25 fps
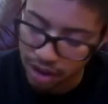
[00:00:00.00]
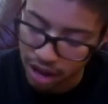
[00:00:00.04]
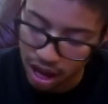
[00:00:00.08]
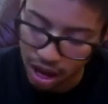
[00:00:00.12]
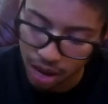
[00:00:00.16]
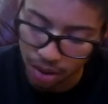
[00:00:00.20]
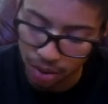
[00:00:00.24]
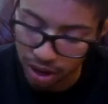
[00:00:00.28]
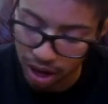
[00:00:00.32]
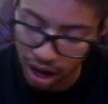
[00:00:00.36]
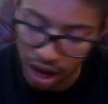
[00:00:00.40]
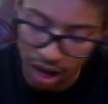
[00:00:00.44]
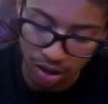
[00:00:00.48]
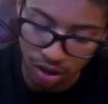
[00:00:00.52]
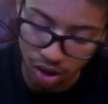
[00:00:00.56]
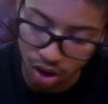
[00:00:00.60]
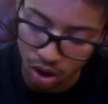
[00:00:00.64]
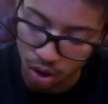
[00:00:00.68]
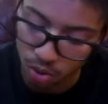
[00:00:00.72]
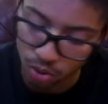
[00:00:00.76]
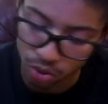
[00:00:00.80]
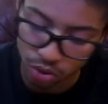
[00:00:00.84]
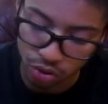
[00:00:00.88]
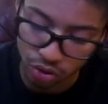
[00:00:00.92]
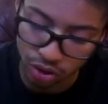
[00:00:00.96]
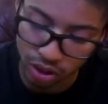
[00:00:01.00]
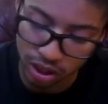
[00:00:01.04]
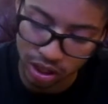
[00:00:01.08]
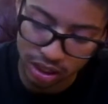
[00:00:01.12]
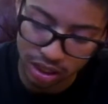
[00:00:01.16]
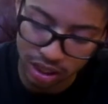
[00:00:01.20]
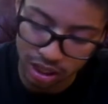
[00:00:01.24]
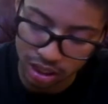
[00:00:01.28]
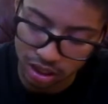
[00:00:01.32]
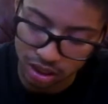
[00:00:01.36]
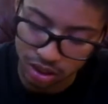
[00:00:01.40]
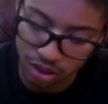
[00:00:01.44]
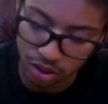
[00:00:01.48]
Anyway, I know tricks,
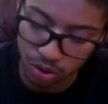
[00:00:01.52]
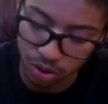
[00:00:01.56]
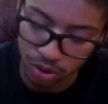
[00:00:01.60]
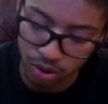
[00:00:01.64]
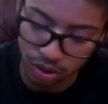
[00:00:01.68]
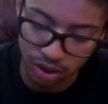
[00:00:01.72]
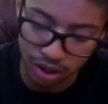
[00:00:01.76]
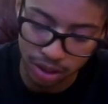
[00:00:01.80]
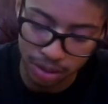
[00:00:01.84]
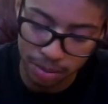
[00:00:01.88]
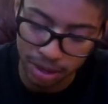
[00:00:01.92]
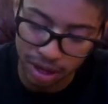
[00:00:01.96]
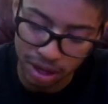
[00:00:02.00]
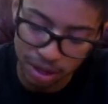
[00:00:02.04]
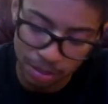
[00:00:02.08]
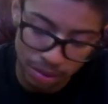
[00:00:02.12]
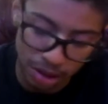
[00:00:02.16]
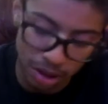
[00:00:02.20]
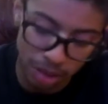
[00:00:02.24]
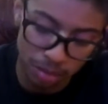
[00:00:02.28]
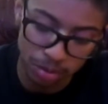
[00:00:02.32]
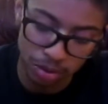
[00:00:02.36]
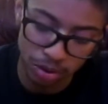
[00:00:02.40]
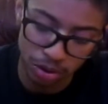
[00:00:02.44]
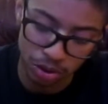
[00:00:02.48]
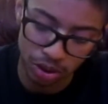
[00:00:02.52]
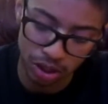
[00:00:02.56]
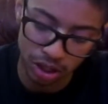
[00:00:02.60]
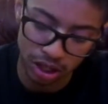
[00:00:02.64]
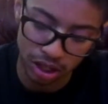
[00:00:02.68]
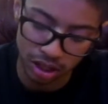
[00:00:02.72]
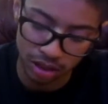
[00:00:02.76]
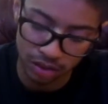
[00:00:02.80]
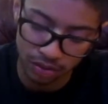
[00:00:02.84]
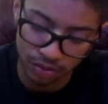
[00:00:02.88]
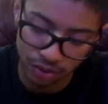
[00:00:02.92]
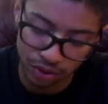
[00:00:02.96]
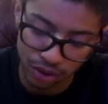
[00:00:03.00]
I just don't know that many, but I'm
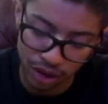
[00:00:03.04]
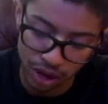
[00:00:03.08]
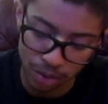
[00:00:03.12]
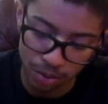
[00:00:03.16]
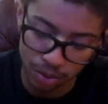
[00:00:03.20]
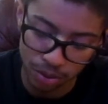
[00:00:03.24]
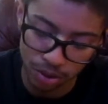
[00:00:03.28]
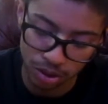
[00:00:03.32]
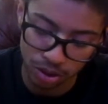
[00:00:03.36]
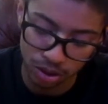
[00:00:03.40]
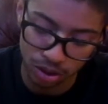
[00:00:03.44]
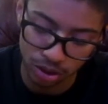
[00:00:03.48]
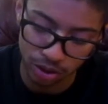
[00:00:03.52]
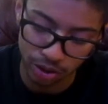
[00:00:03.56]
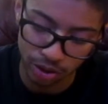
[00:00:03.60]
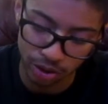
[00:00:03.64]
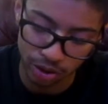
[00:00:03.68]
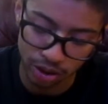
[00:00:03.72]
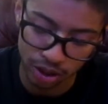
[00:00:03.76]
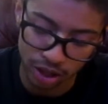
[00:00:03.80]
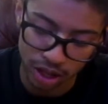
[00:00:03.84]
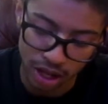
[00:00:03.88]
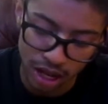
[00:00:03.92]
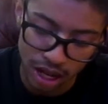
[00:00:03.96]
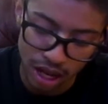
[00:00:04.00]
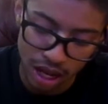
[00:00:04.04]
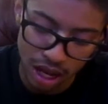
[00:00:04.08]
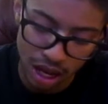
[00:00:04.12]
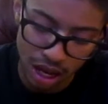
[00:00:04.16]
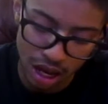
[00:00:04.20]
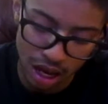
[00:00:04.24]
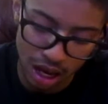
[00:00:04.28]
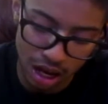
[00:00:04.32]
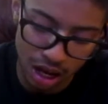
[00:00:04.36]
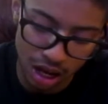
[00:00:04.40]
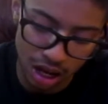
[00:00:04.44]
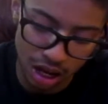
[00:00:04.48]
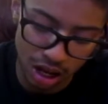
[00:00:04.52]
learning. I want to learn.
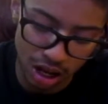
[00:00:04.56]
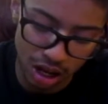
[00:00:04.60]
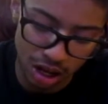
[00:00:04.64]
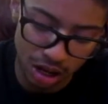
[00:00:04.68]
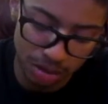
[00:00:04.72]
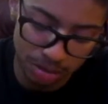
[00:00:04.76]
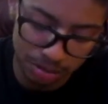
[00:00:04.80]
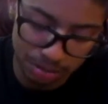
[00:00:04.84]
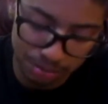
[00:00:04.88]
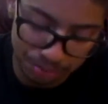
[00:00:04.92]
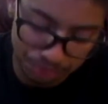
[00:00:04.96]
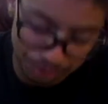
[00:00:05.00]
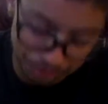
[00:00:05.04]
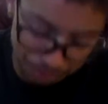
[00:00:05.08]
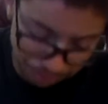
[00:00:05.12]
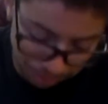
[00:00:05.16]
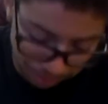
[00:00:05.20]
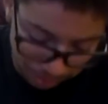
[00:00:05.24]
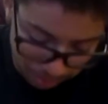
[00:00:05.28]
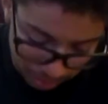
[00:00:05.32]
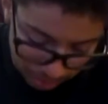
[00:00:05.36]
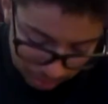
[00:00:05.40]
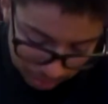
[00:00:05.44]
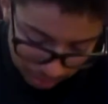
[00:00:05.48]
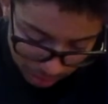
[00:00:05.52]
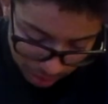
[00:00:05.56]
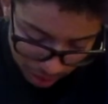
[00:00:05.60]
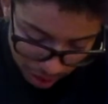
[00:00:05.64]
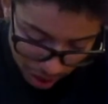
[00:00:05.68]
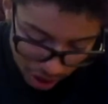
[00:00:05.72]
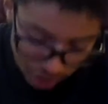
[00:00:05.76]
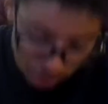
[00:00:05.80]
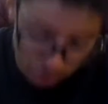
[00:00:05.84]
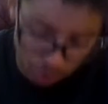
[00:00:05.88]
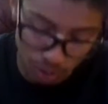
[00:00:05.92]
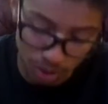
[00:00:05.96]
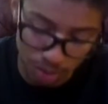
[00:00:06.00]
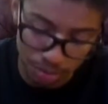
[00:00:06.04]
I
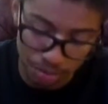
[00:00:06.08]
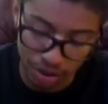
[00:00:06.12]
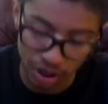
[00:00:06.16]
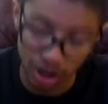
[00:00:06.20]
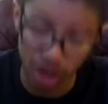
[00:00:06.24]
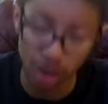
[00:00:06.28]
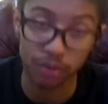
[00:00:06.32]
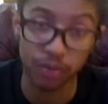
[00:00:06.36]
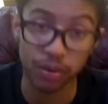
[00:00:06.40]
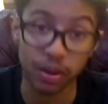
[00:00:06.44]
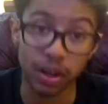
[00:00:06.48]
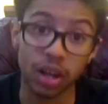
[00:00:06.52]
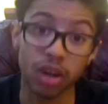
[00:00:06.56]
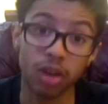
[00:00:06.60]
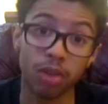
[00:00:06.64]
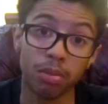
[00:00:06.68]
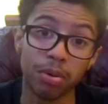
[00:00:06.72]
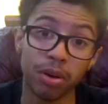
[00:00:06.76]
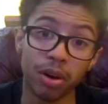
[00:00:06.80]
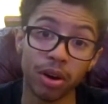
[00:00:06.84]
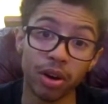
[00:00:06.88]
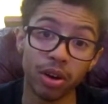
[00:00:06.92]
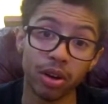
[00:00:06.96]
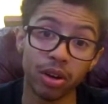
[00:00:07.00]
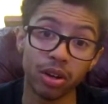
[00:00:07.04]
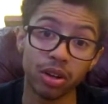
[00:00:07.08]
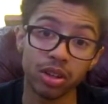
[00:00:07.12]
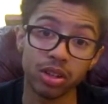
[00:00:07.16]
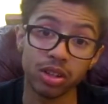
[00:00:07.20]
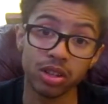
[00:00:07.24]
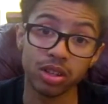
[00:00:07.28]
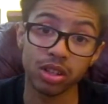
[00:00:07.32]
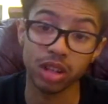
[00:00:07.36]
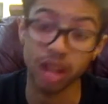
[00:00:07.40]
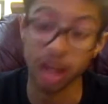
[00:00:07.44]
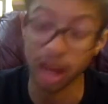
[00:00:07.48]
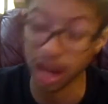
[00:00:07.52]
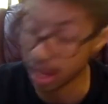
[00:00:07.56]
just want to put out a video part,
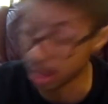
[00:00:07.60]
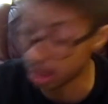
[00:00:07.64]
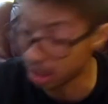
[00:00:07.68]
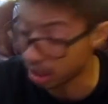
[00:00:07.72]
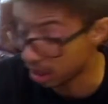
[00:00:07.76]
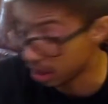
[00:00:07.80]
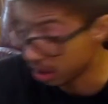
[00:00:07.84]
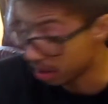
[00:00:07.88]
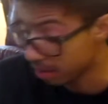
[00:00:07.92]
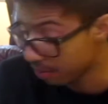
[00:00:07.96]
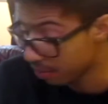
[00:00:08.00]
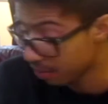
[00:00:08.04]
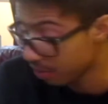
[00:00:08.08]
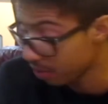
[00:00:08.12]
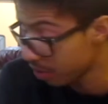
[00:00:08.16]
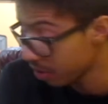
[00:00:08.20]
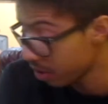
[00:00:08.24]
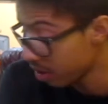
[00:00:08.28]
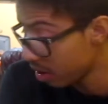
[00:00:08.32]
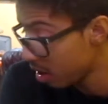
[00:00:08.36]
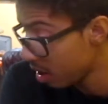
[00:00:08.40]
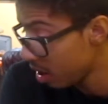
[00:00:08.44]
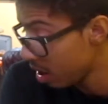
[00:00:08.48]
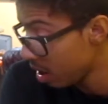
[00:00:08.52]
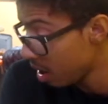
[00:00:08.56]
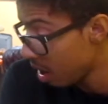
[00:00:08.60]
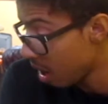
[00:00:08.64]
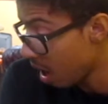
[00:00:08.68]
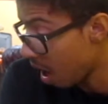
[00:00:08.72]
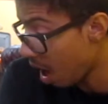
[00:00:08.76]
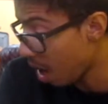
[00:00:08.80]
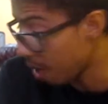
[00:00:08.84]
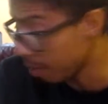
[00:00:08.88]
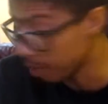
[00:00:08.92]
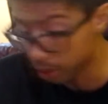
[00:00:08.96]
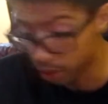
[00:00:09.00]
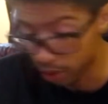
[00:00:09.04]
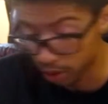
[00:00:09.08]
and
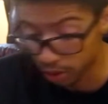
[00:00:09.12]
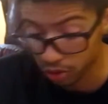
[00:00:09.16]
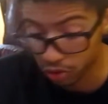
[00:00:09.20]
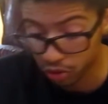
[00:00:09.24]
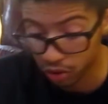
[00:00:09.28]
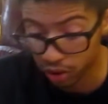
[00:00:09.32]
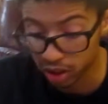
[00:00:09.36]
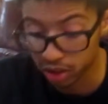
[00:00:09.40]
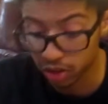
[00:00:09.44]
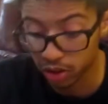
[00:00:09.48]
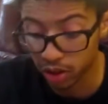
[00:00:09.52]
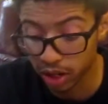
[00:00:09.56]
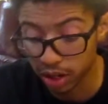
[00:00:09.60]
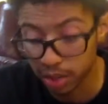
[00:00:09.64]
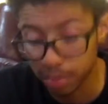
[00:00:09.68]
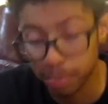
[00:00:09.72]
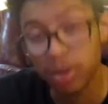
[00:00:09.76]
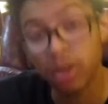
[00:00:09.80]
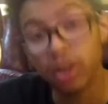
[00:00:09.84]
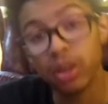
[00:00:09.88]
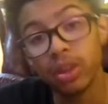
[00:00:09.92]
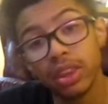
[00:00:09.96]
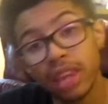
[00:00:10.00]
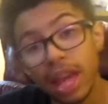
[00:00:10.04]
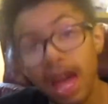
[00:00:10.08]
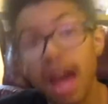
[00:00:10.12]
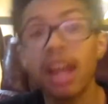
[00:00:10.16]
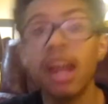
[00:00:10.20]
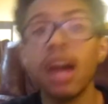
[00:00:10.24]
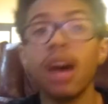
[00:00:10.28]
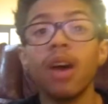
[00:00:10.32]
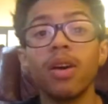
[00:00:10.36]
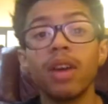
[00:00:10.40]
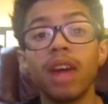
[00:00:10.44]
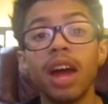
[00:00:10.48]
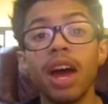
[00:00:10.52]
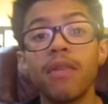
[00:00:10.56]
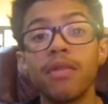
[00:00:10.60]
I'm learning tricks so I can put that
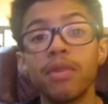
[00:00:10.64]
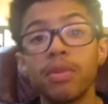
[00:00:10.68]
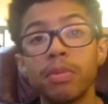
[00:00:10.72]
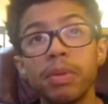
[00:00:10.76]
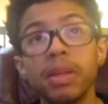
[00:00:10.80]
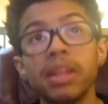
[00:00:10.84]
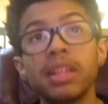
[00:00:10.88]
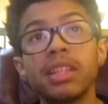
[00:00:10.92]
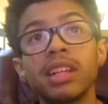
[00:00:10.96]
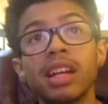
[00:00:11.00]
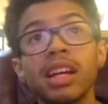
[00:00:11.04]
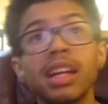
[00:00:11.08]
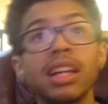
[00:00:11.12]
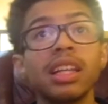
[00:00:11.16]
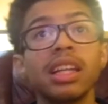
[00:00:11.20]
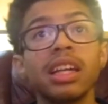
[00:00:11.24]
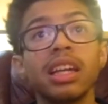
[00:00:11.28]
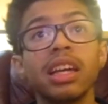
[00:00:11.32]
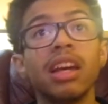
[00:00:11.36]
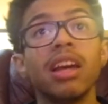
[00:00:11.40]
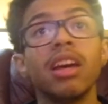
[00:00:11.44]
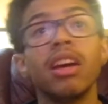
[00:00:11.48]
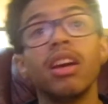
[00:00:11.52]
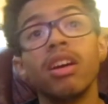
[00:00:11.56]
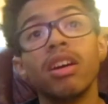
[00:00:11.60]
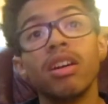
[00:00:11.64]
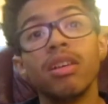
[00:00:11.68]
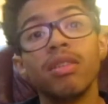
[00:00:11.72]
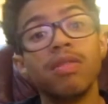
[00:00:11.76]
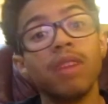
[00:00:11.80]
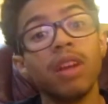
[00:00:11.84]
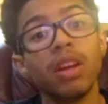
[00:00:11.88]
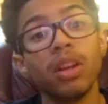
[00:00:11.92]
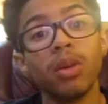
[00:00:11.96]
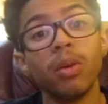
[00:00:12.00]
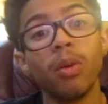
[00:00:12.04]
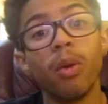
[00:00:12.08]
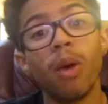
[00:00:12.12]
out and have it be slightly
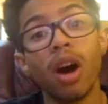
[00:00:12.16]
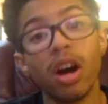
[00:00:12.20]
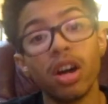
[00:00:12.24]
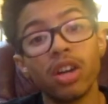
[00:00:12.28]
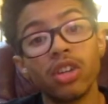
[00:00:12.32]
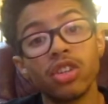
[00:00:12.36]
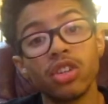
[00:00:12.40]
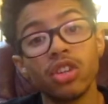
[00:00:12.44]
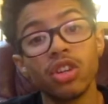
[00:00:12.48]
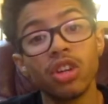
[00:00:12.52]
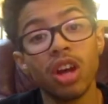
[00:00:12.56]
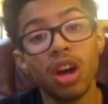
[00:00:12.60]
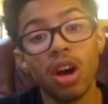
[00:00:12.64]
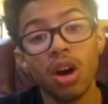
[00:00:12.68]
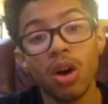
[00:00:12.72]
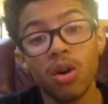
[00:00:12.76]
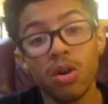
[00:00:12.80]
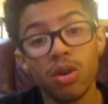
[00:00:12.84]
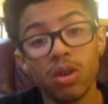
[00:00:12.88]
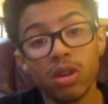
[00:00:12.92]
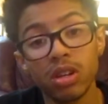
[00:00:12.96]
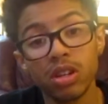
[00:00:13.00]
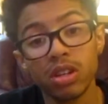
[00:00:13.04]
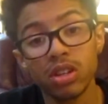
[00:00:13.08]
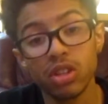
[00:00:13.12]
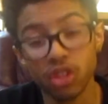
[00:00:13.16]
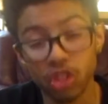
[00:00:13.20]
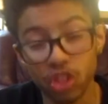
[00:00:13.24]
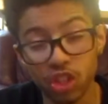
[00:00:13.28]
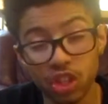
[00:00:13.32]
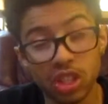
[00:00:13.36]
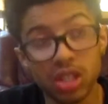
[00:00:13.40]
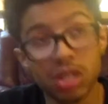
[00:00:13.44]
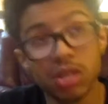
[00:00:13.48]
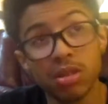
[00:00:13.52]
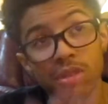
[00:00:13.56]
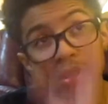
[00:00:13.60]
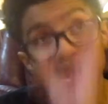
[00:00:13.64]
fun to watch, you know?
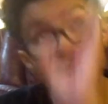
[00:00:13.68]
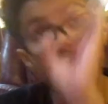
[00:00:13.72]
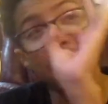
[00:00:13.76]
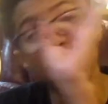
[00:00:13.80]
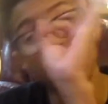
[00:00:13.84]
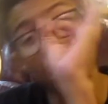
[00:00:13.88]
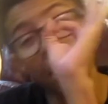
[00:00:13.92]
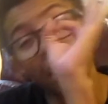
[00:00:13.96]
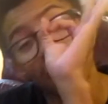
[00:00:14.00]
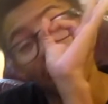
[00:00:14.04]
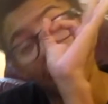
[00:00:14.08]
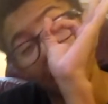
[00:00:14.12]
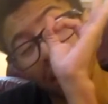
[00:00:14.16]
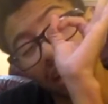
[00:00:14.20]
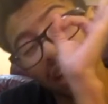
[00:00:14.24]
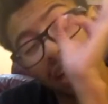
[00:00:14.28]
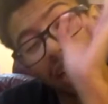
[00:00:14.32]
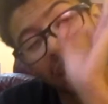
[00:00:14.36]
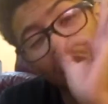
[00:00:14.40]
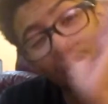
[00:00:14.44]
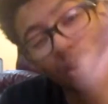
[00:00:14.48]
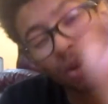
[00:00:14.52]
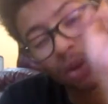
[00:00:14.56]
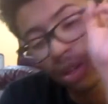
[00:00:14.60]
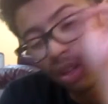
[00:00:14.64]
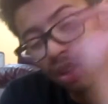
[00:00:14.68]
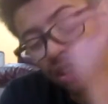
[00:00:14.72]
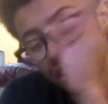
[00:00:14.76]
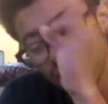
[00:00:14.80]
Just a little